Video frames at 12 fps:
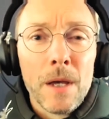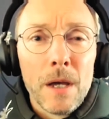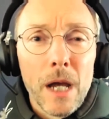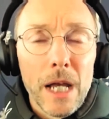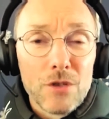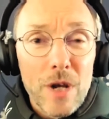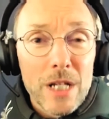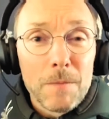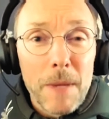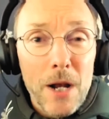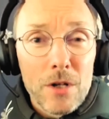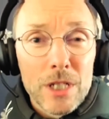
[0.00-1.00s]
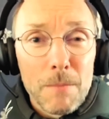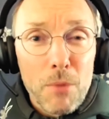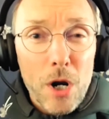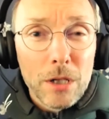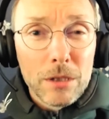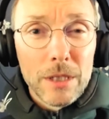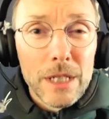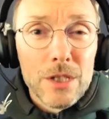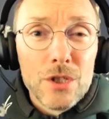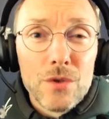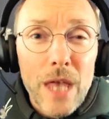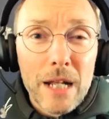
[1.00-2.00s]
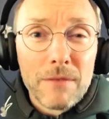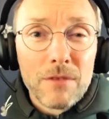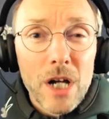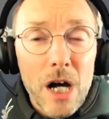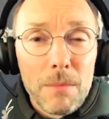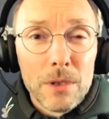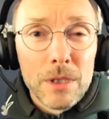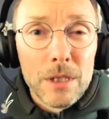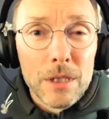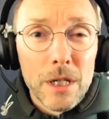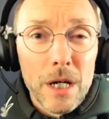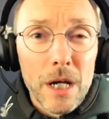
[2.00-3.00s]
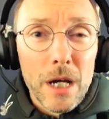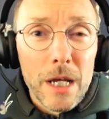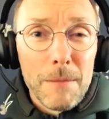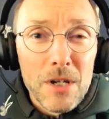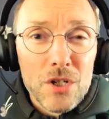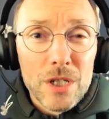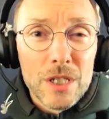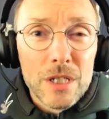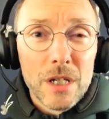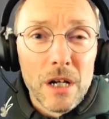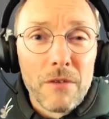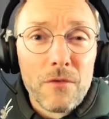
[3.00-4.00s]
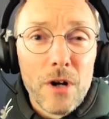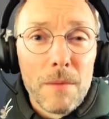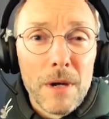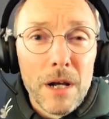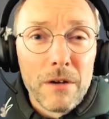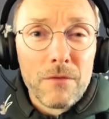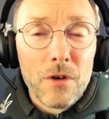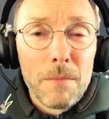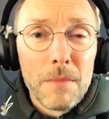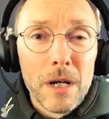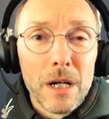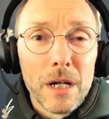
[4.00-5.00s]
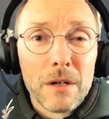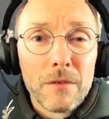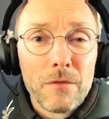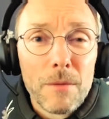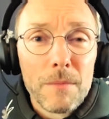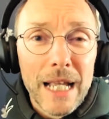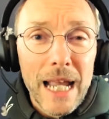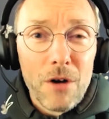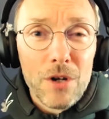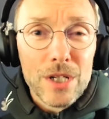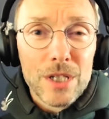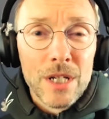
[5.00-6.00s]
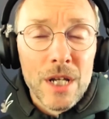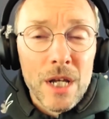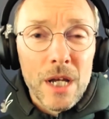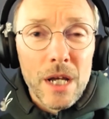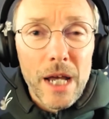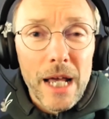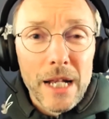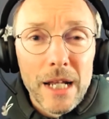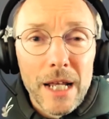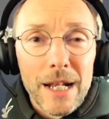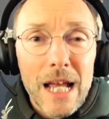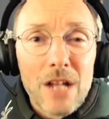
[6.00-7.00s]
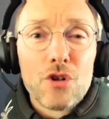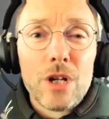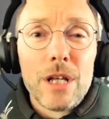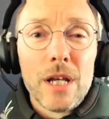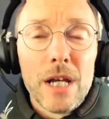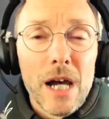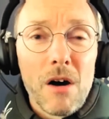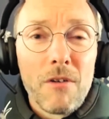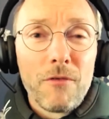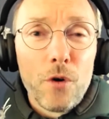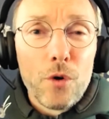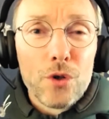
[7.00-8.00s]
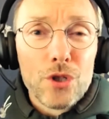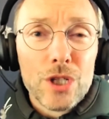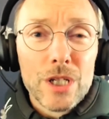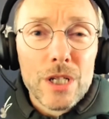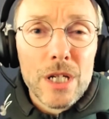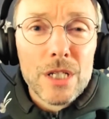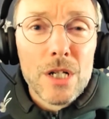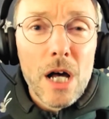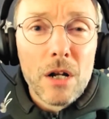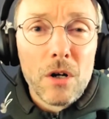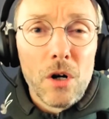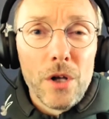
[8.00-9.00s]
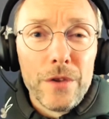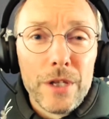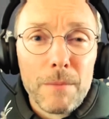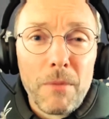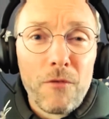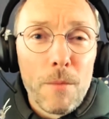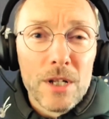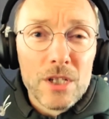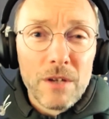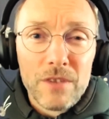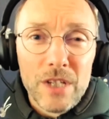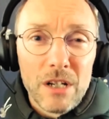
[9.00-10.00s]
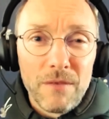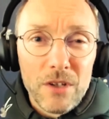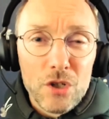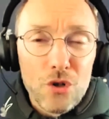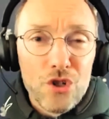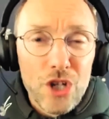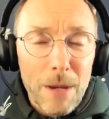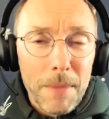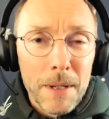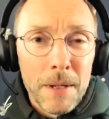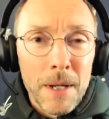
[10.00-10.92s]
a transparency product into that of carbon emissions from the carriers, and naturally our focus is not on the performance of the individual ship,